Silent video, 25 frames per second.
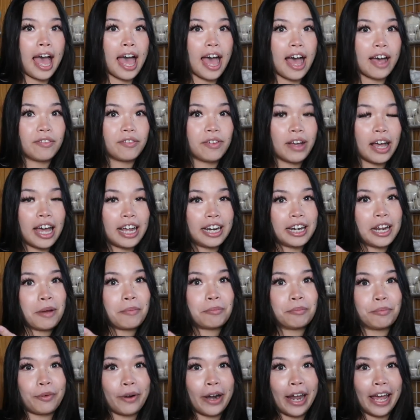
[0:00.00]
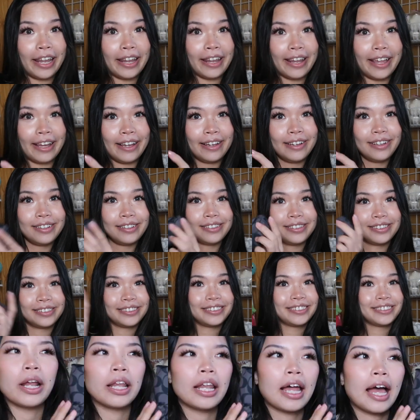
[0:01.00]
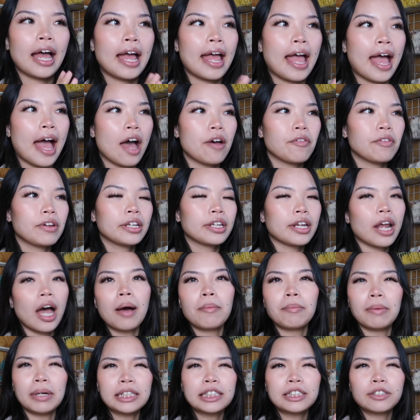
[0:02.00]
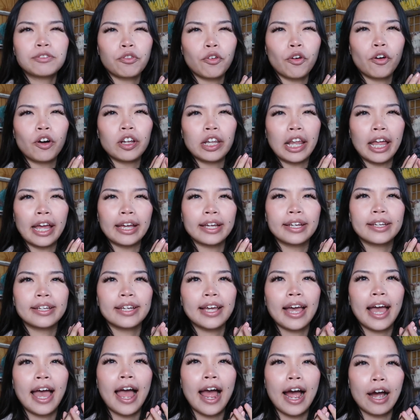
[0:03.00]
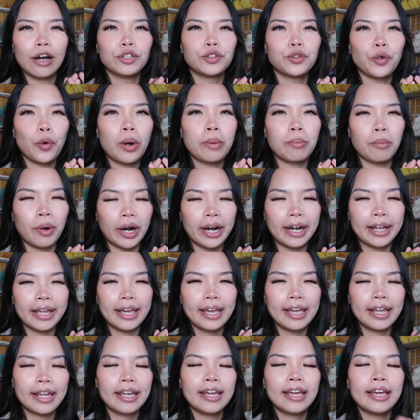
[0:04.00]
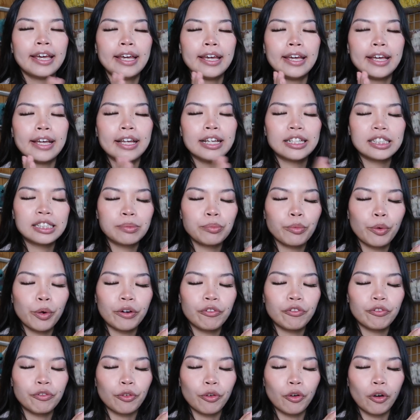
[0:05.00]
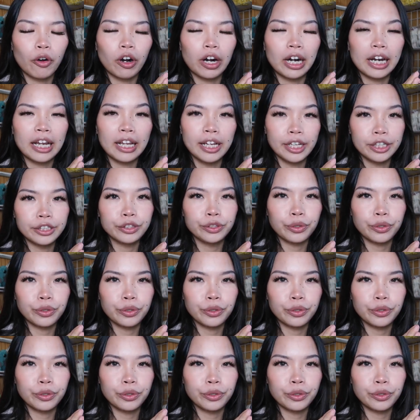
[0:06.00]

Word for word: have an umbrella. Umbrella I have it not much for like outdoor market. It's more for